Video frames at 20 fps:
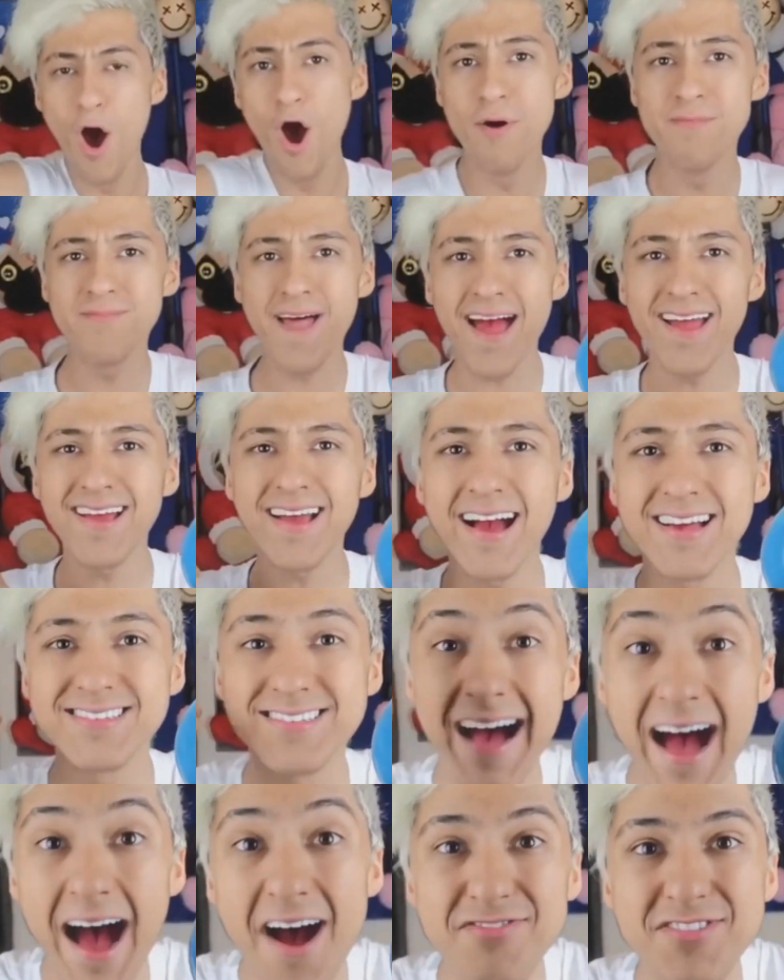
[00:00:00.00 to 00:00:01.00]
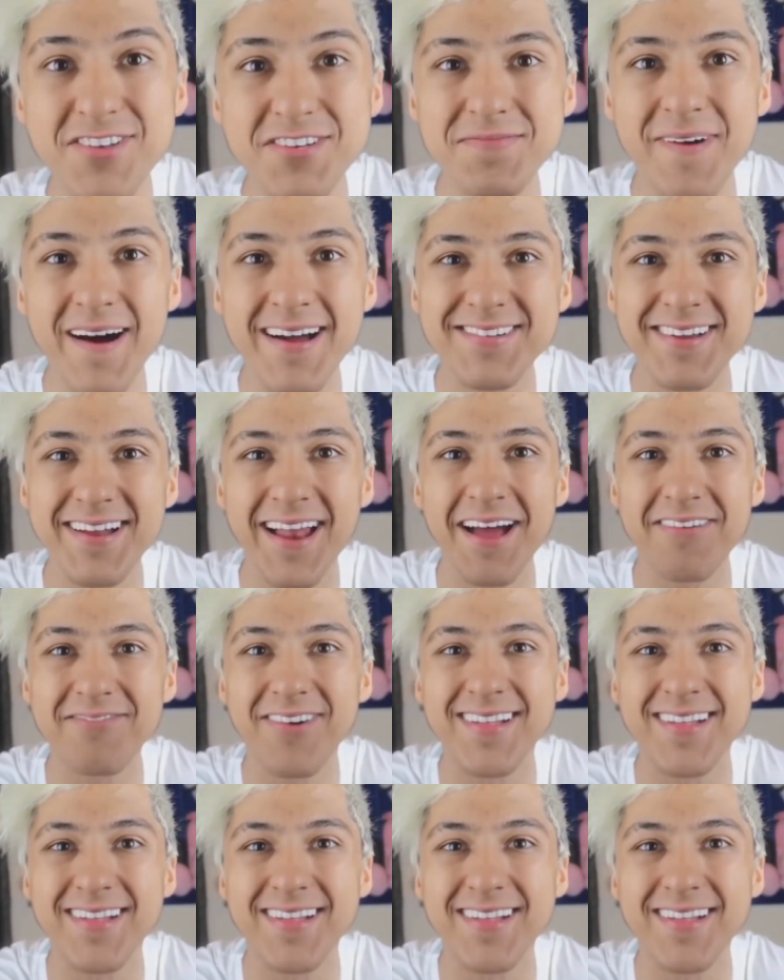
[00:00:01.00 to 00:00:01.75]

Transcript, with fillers: Boom! Now you guys have to smash the